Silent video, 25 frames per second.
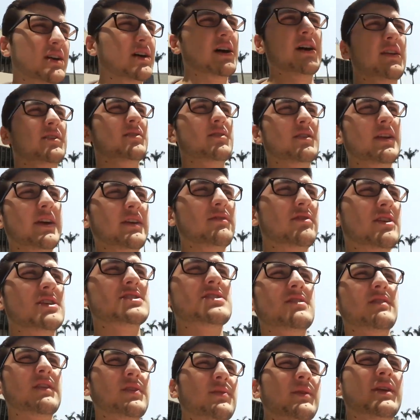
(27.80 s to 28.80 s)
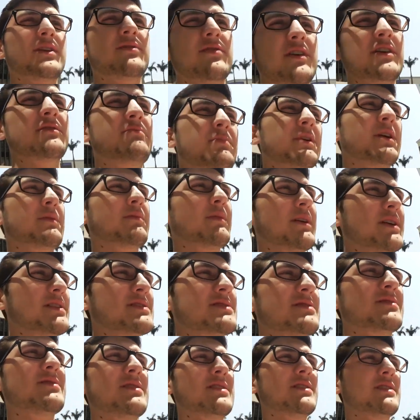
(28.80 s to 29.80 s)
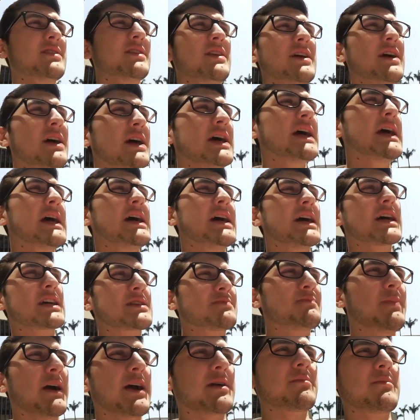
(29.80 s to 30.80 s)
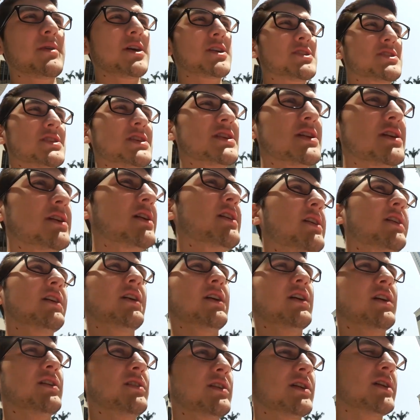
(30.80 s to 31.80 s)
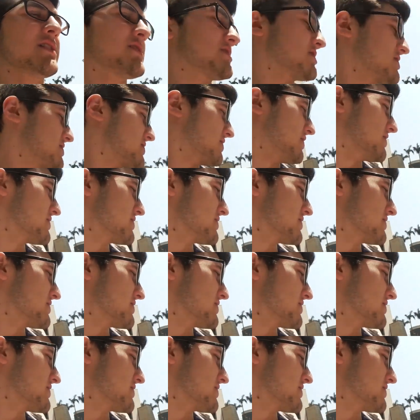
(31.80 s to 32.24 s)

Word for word: I don't know, late register with twenty-five big blinds, so didn't expect much either, and yeah, just